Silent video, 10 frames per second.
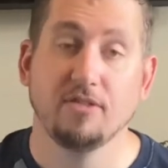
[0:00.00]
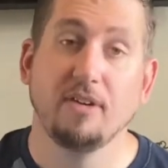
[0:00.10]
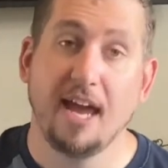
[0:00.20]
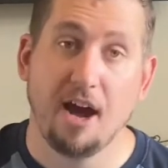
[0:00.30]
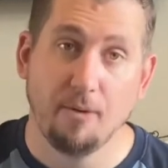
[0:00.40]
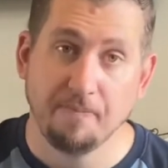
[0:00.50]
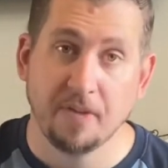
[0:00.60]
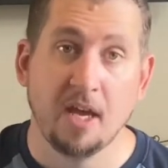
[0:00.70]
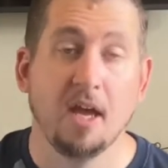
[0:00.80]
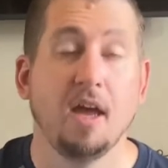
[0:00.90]
Now,
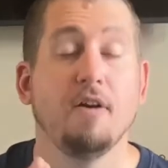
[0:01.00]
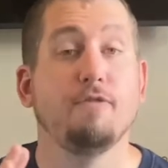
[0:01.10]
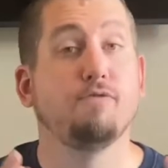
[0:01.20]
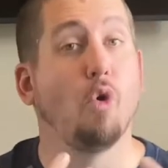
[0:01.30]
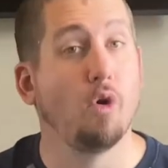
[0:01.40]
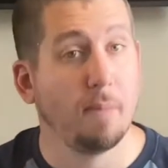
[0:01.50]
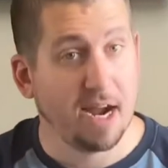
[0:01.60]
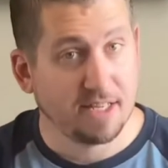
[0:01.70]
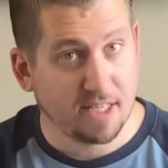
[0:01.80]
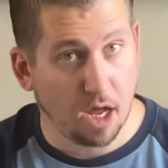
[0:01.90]
for
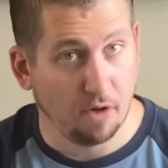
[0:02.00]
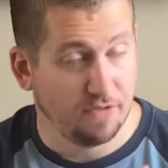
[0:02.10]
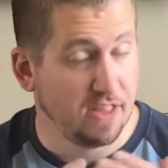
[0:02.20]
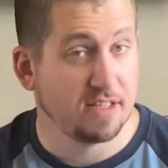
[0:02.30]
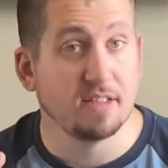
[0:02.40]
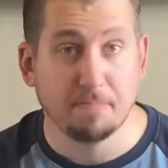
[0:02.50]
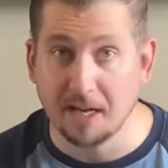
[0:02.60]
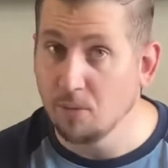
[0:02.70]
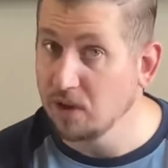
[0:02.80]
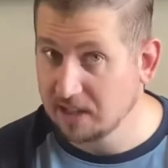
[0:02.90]
myself, this is me
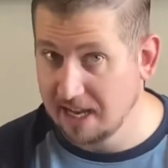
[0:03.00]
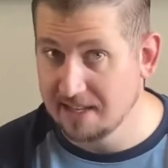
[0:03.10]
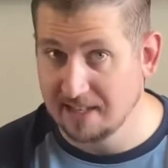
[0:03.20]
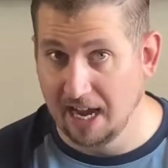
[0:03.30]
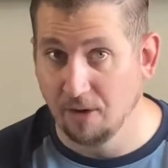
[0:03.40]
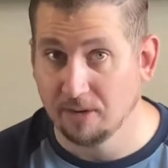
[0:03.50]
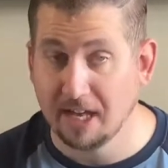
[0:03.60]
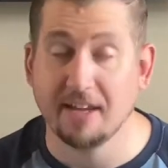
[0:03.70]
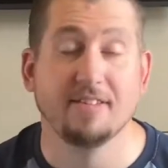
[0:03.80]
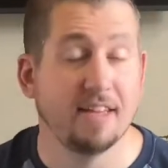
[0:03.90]
with kids now,
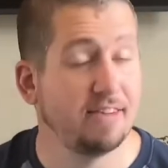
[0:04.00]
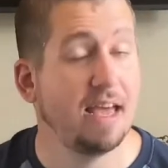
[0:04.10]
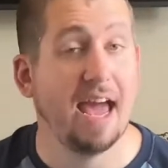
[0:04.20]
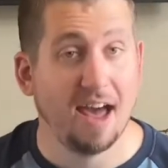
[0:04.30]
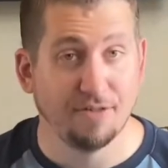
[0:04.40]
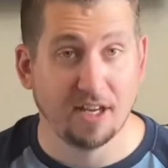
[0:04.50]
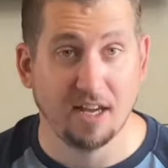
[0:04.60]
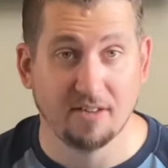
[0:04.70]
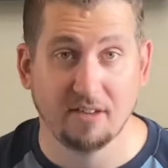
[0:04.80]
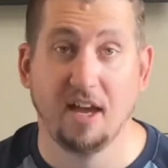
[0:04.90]
okay? Since I have
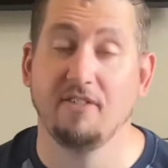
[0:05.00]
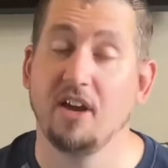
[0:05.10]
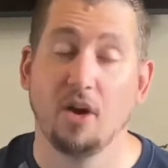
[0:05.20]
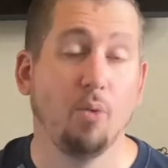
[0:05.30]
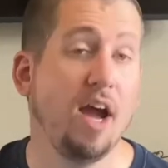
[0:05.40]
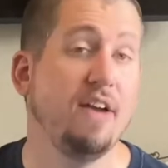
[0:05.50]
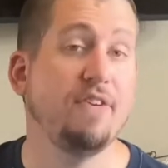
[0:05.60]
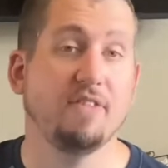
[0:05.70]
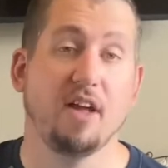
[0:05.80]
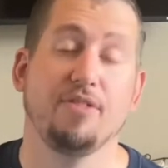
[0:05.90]
kids, I've got a wife,
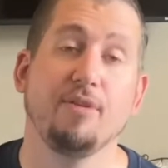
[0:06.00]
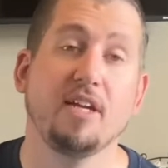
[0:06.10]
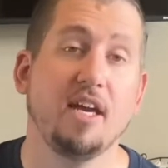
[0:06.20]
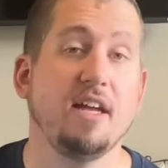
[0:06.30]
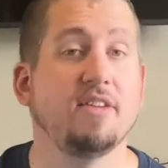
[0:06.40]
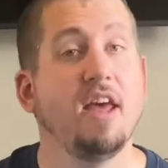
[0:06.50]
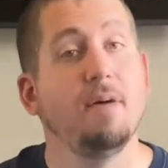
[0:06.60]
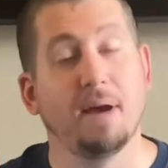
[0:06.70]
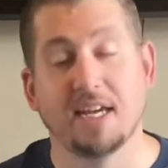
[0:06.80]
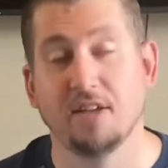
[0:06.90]
I've got 3 kids,
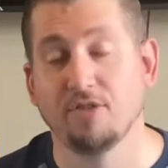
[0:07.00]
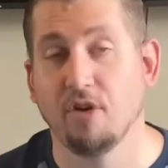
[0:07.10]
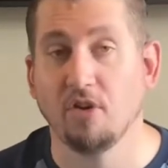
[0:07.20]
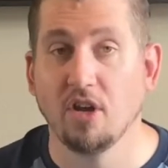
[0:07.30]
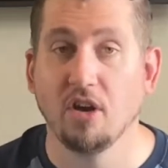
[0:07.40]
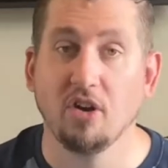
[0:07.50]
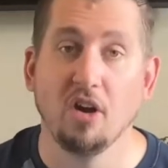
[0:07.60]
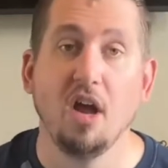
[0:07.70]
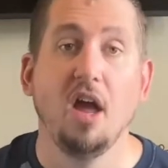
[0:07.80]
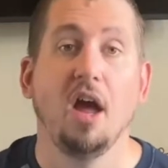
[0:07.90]
my kids are all younger.
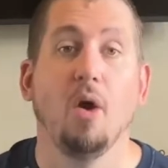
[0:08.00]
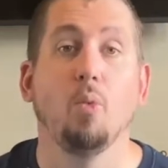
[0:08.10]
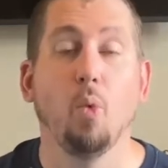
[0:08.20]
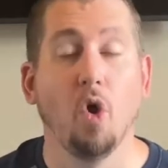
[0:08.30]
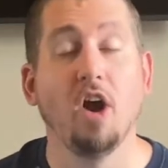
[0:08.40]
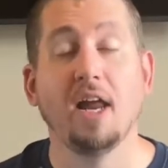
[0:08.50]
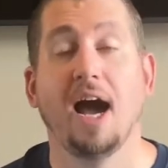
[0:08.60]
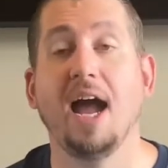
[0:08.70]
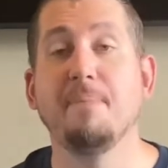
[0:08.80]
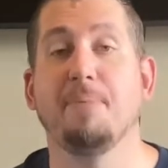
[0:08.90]
Would
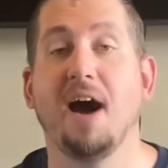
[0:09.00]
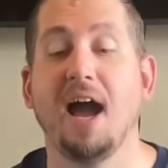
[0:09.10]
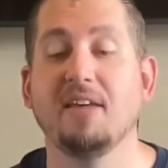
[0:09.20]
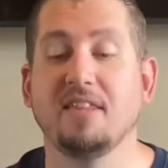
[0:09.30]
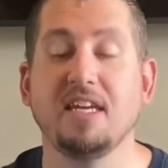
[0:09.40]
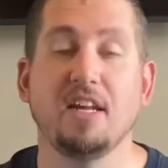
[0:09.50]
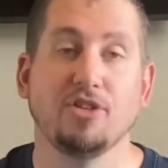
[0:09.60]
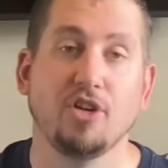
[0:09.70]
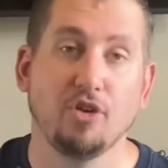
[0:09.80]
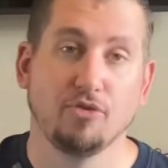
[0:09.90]
I buy the
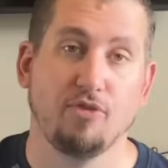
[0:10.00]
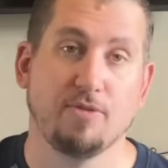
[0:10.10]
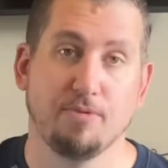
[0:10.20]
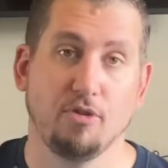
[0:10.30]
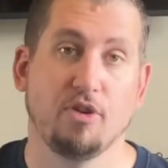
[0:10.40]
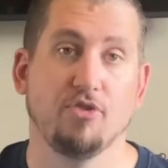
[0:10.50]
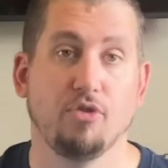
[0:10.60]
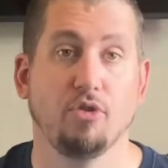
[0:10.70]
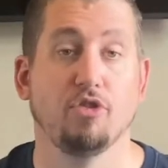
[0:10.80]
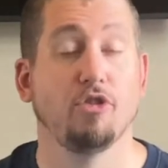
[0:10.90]
Nintendo Switch Pro
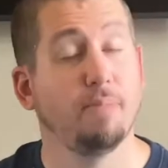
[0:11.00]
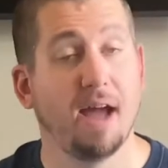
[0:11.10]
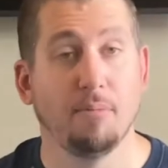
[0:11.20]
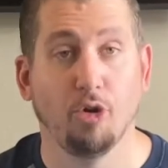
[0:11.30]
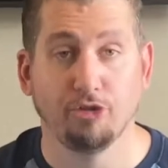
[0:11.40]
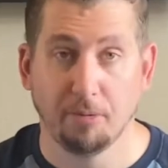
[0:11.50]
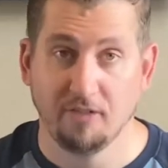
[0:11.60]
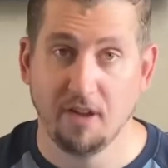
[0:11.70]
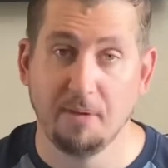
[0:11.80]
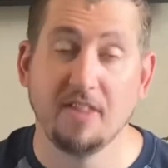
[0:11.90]
controllers or buy multiple of
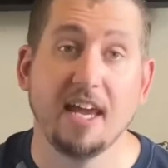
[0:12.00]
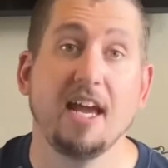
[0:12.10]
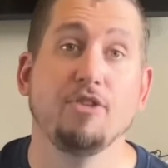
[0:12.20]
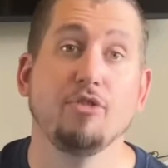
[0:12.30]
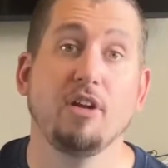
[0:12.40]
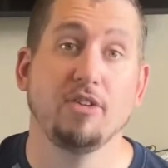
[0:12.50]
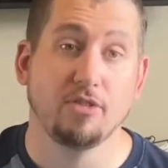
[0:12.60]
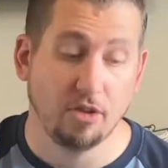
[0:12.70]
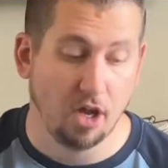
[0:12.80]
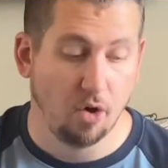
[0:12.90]
them? And the answer is
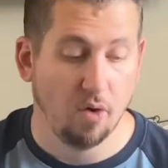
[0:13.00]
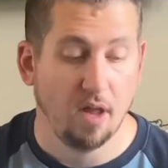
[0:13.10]
no.